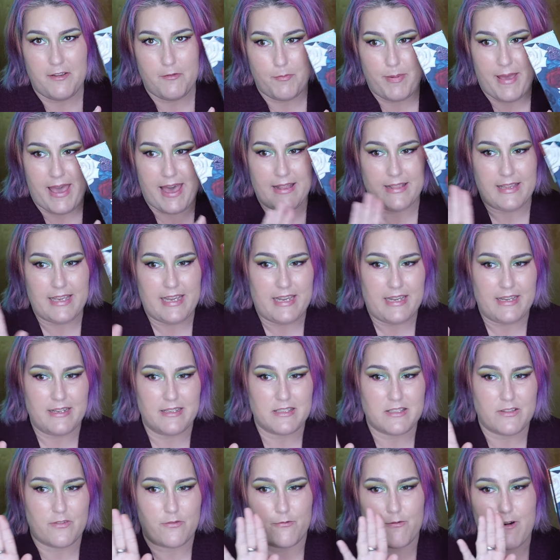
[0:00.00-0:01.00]
of
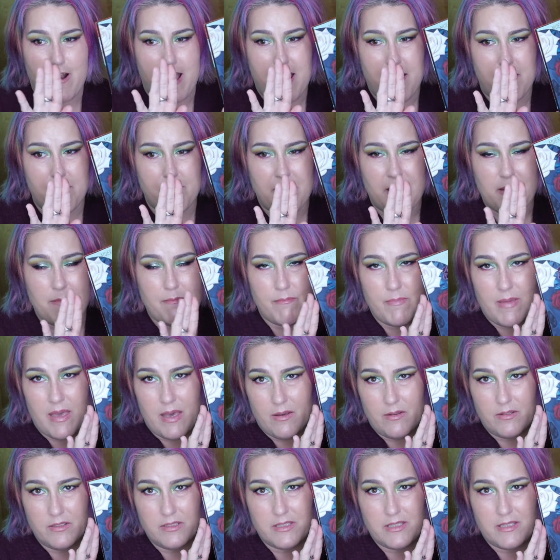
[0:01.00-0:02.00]
palettes from
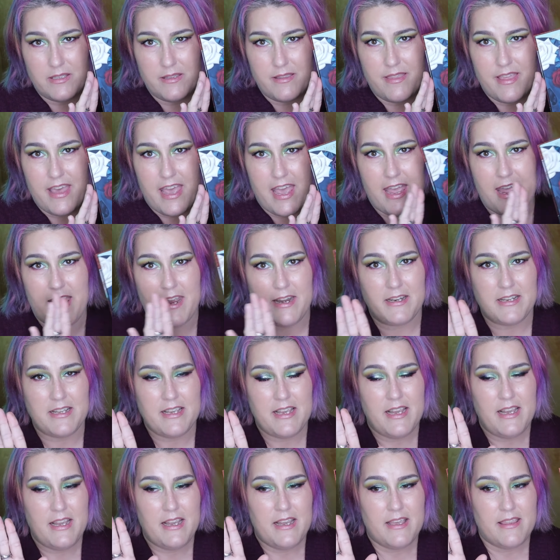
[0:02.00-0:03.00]
Melt that
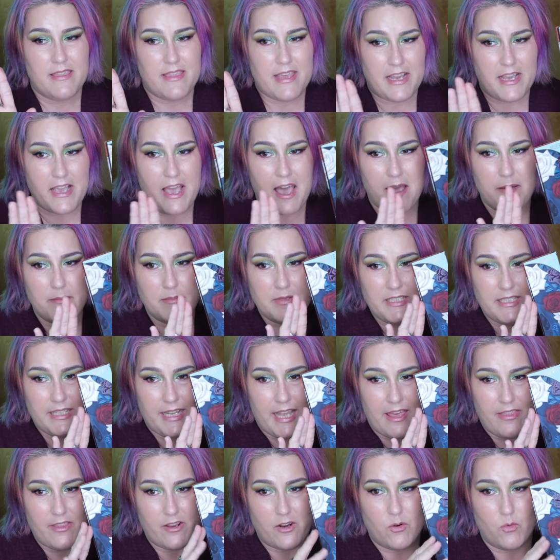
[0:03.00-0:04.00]
they come
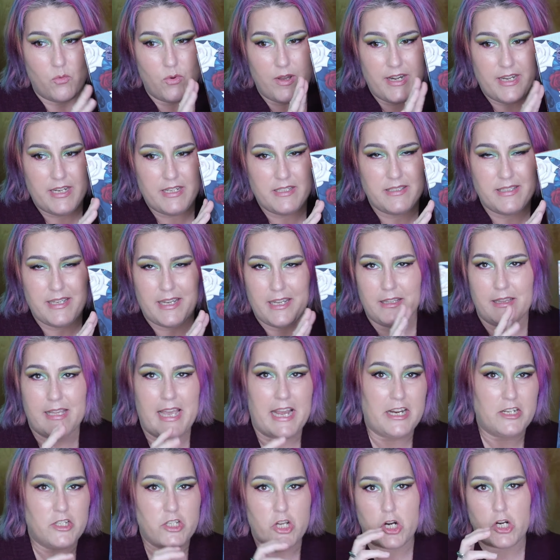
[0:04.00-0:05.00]
together. One is a
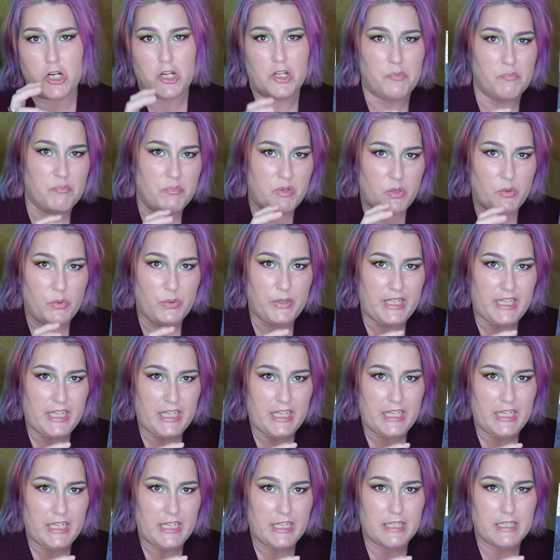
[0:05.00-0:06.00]
like dark,
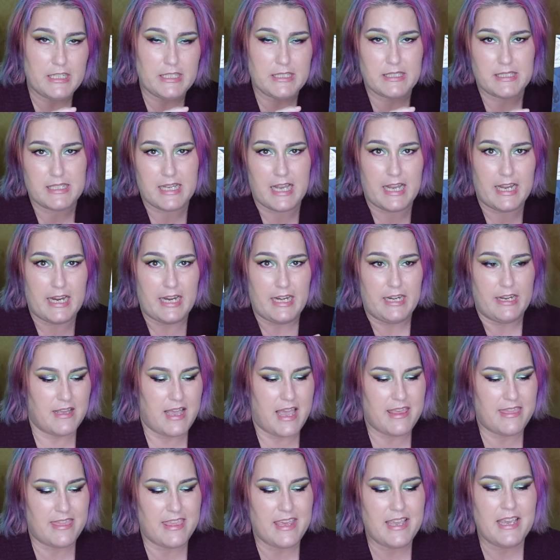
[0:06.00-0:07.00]
moody side.
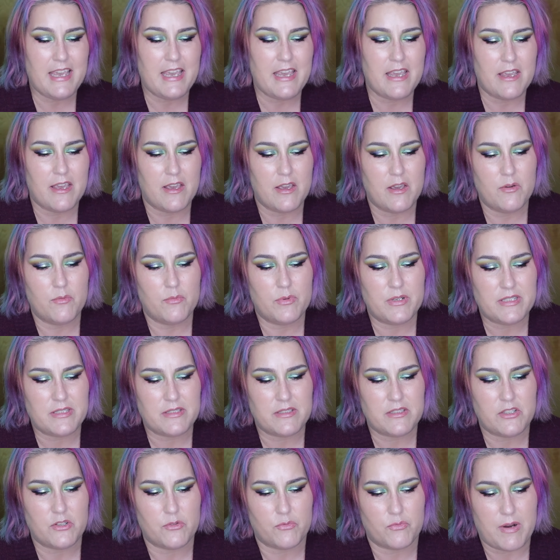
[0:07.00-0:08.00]
I think it, it
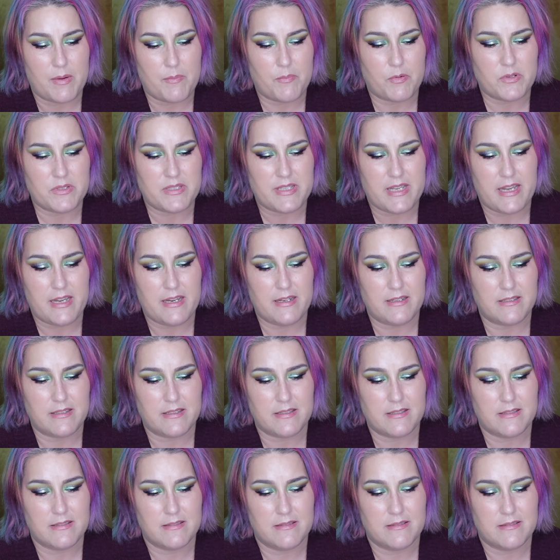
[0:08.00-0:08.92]
was to represent